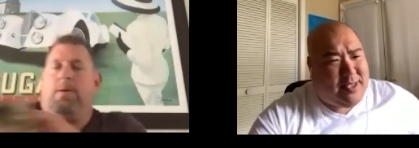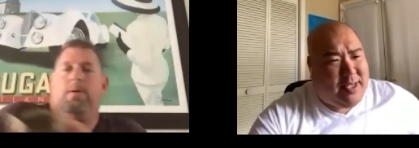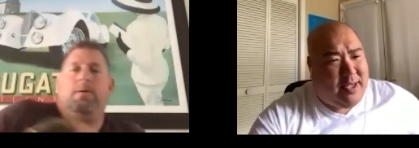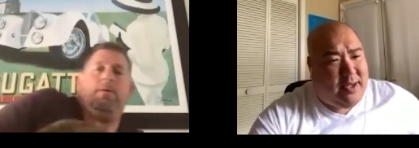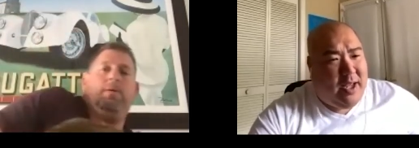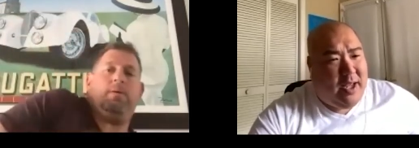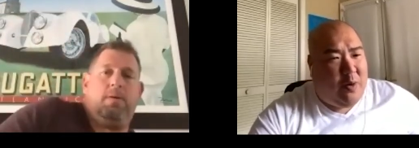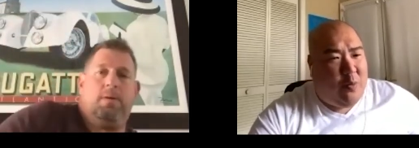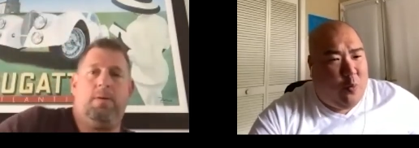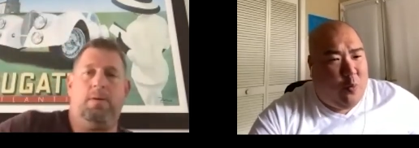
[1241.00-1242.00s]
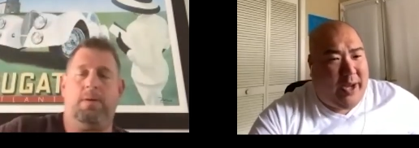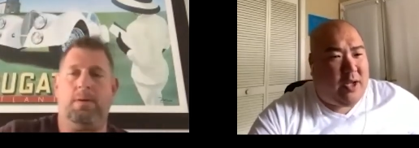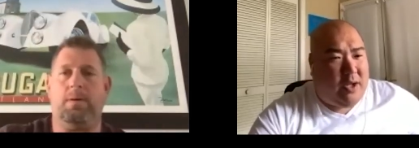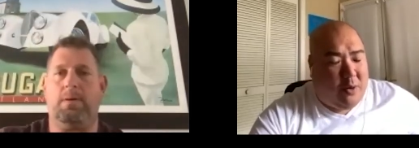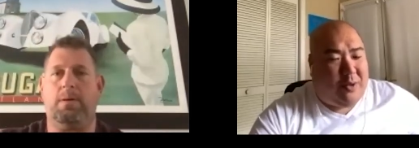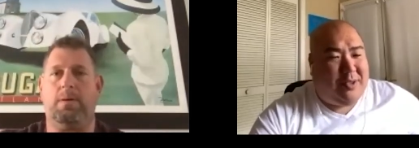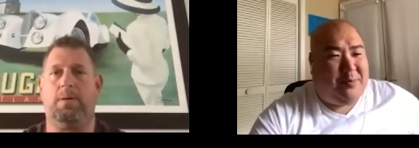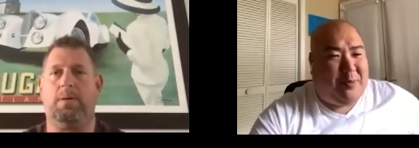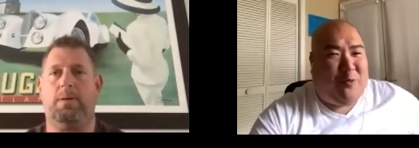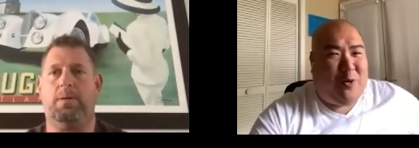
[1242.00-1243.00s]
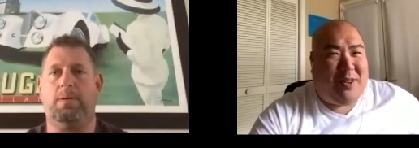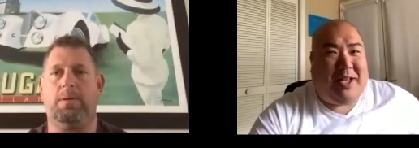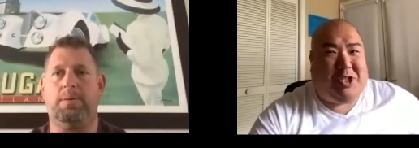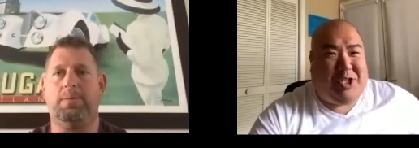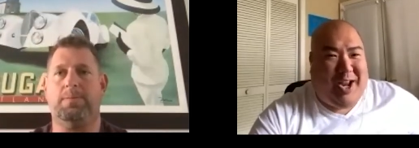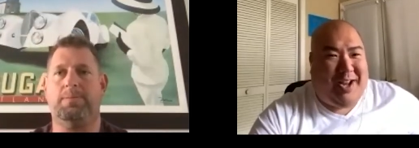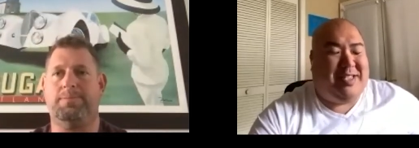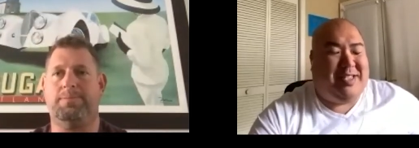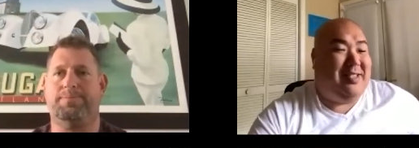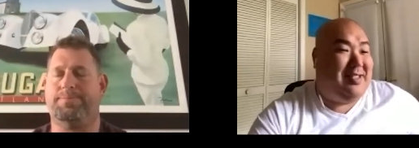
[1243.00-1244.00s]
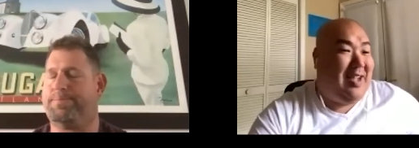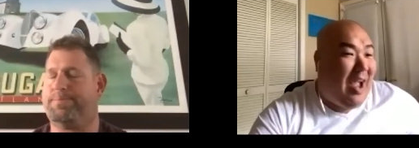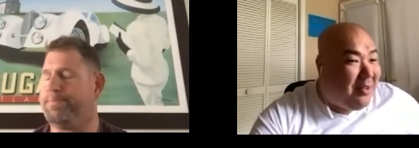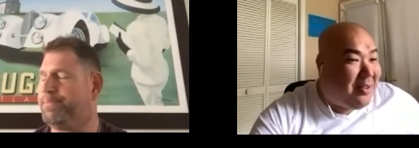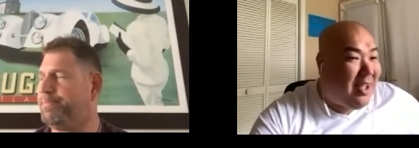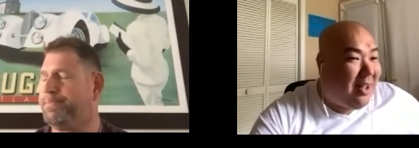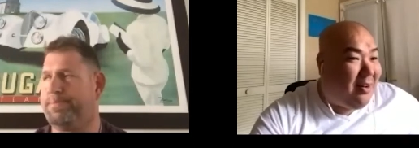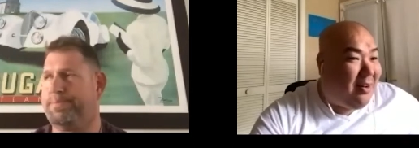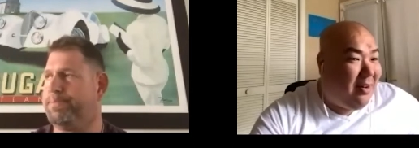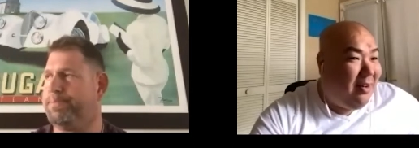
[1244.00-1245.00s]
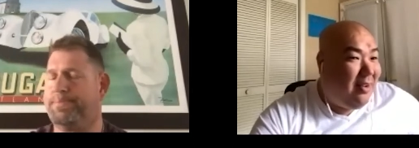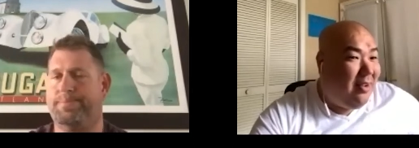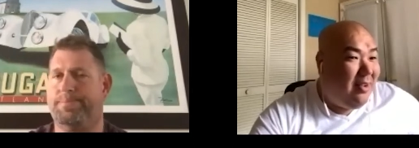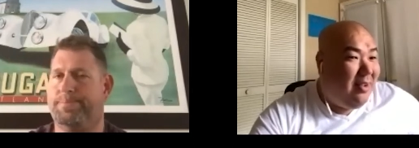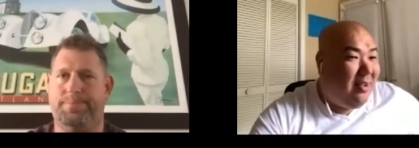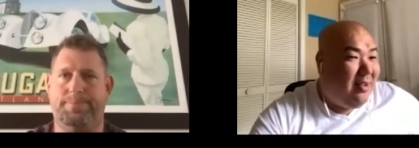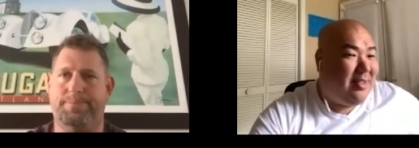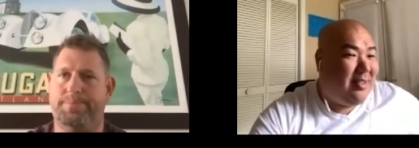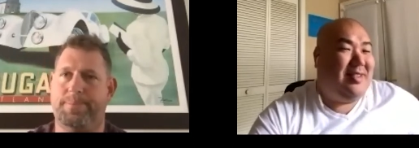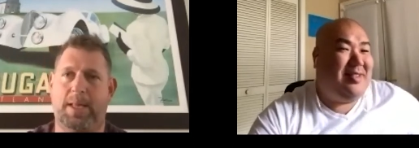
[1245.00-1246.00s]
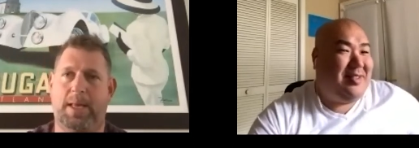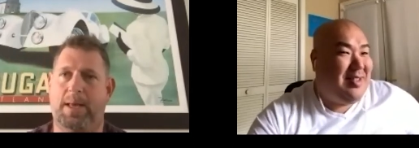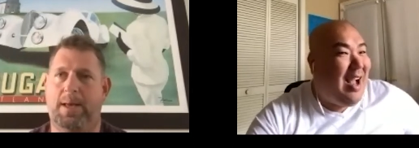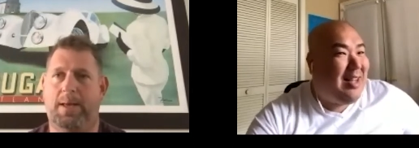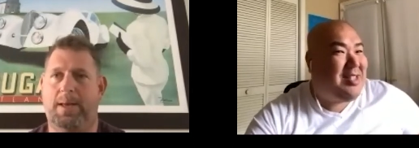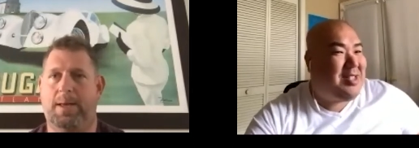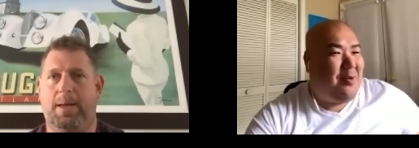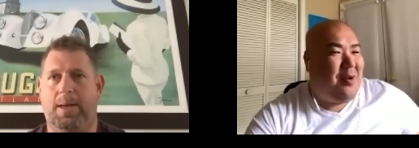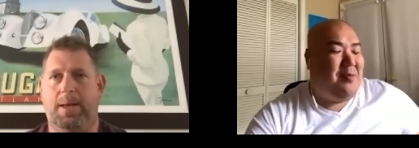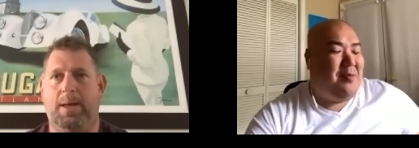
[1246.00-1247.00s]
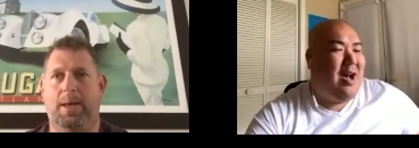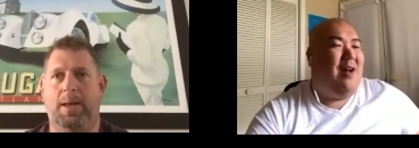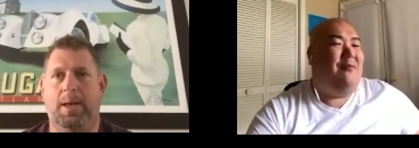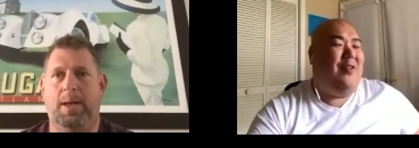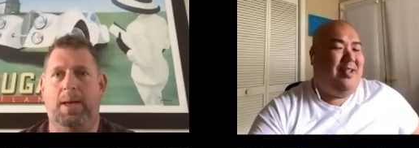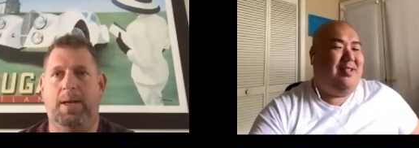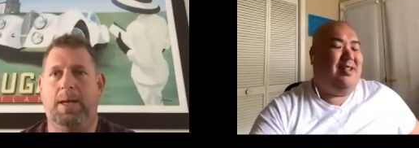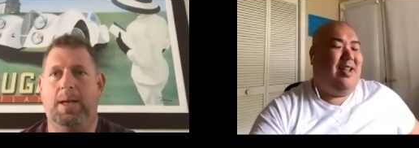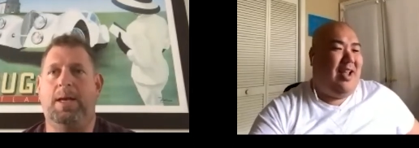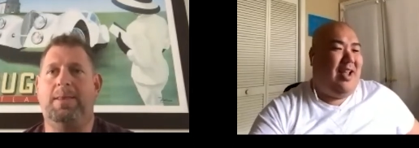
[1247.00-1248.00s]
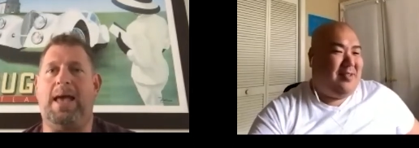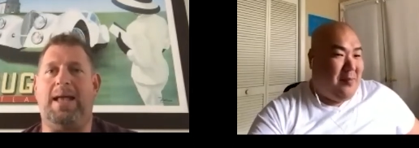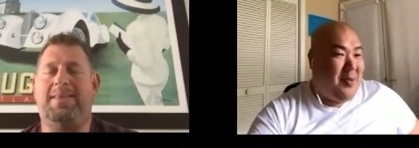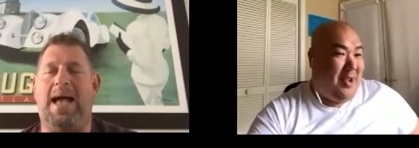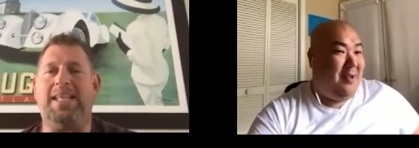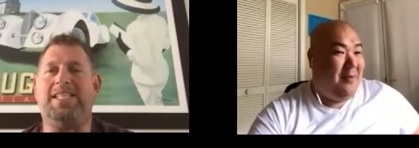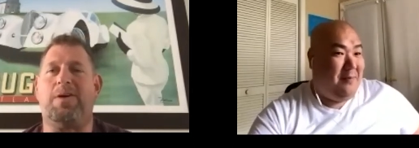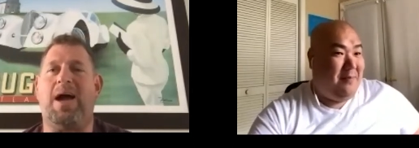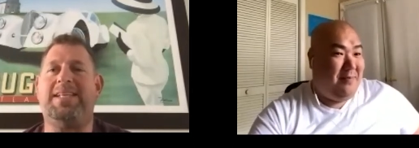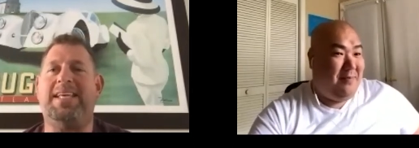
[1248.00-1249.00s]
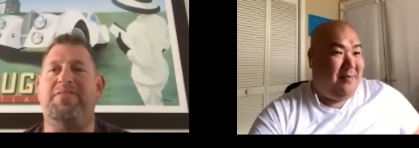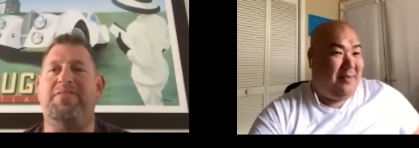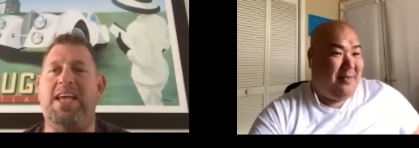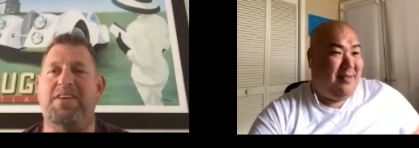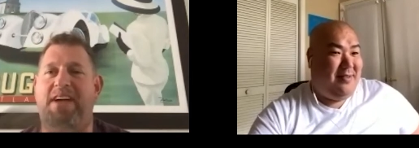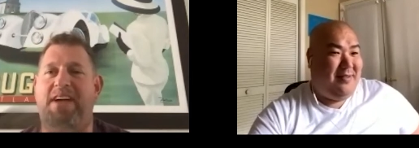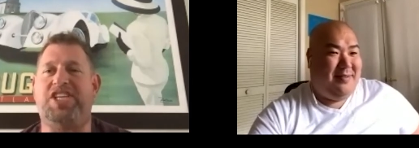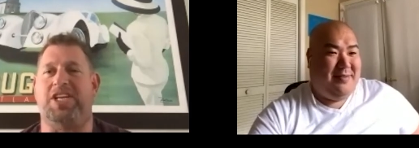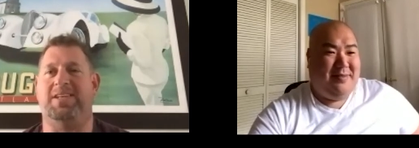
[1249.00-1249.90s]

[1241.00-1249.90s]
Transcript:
Speaker 1: it in white gold before they changed the dial color does not scream confidence that, I mean, that's their idea of innovation.